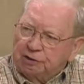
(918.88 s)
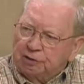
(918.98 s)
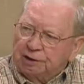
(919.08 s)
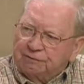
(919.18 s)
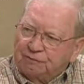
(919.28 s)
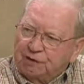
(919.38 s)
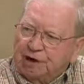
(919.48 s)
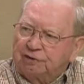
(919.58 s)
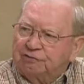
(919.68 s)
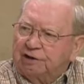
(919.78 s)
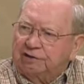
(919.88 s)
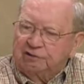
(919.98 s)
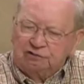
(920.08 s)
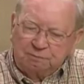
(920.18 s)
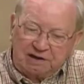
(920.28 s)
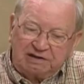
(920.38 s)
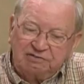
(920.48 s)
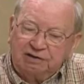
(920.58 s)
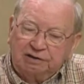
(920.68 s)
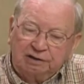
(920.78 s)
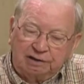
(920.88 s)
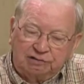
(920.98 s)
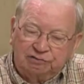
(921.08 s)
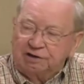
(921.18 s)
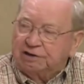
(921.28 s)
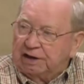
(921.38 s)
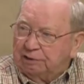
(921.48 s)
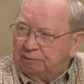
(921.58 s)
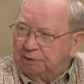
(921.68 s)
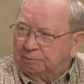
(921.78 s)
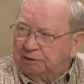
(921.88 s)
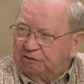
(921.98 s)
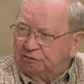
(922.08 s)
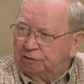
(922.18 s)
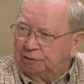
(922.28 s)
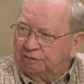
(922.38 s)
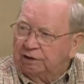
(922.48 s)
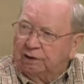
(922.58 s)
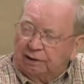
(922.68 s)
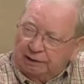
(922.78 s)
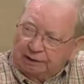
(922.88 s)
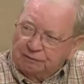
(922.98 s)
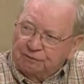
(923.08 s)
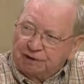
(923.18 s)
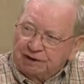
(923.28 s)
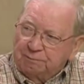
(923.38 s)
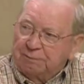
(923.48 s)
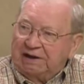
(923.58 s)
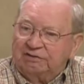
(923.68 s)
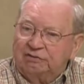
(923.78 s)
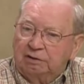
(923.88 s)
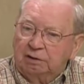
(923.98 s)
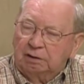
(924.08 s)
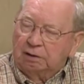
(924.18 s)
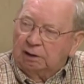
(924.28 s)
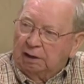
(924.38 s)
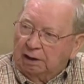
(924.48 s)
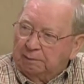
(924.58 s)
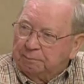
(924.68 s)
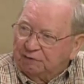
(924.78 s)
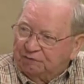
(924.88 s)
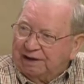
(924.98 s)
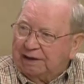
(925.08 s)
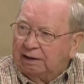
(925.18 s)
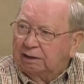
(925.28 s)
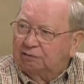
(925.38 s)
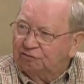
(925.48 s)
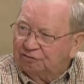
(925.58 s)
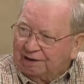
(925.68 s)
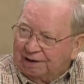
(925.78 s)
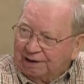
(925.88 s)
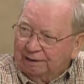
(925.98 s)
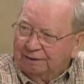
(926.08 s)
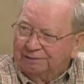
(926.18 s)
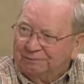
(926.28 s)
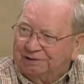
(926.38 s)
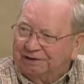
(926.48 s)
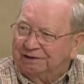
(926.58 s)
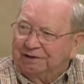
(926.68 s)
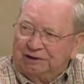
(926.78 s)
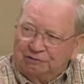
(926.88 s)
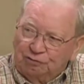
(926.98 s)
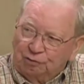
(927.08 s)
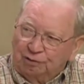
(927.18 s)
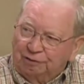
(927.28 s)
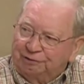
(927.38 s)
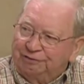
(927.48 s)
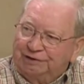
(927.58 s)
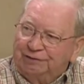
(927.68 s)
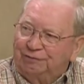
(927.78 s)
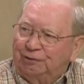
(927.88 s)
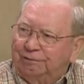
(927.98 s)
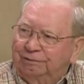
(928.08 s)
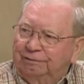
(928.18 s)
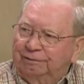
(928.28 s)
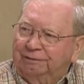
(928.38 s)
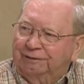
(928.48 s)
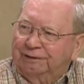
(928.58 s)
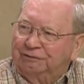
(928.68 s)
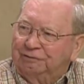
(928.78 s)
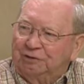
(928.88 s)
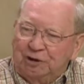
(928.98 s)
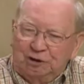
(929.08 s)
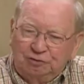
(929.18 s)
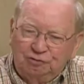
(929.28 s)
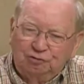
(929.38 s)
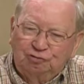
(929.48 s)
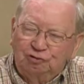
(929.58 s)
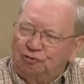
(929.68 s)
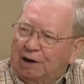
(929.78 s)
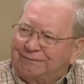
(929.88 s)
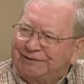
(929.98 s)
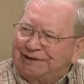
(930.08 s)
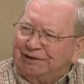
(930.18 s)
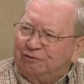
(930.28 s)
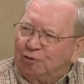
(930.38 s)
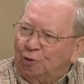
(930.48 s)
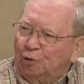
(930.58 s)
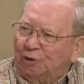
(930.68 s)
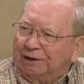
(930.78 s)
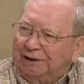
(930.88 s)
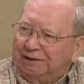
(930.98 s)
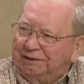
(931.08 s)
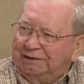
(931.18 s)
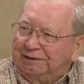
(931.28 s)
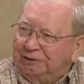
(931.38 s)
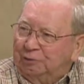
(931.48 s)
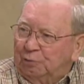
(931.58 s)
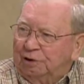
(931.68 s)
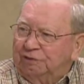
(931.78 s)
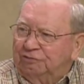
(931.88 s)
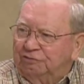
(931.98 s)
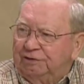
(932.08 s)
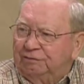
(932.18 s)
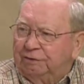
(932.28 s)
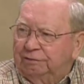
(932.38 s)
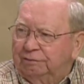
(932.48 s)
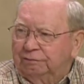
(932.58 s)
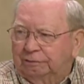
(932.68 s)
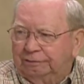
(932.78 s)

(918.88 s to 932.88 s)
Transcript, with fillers: you have the fireside that's basically sit down and be served, mm -hmm. it convey basically a buffet style and whatnot. So they're different mm. things. And just the traffic control in yeah. either one is different. So.